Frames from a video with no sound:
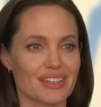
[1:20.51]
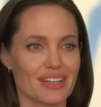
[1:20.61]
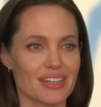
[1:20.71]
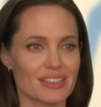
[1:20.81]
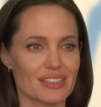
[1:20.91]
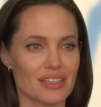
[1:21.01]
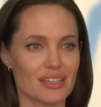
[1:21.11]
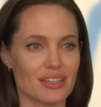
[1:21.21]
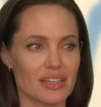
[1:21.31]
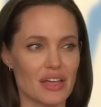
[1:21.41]
and
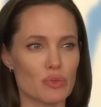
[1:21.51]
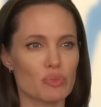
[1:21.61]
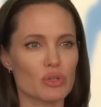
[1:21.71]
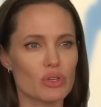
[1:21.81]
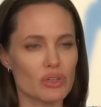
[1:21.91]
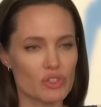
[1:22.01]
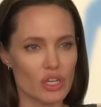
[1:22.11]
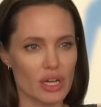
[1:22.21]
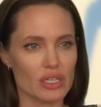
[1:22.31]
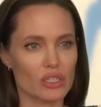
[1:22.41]
the beauty of
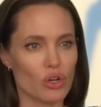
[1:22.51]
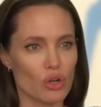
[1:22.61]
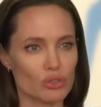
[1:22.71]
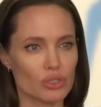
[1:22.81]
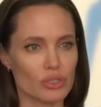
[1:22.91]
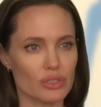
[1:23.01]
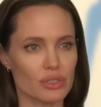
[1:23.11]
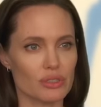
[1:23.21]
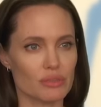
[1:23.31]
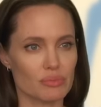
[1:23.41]
China and the culture
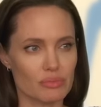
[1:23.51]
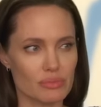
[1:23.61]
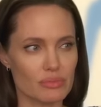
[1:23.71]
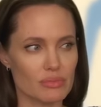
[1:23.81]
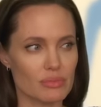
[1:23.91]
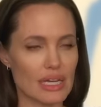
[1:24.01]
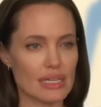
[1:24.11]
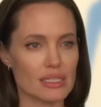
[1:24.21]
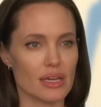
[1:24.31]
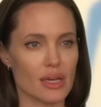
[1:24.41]
and the
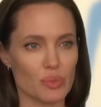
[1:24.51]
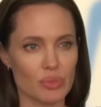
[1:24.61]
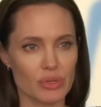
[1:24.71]
landscape.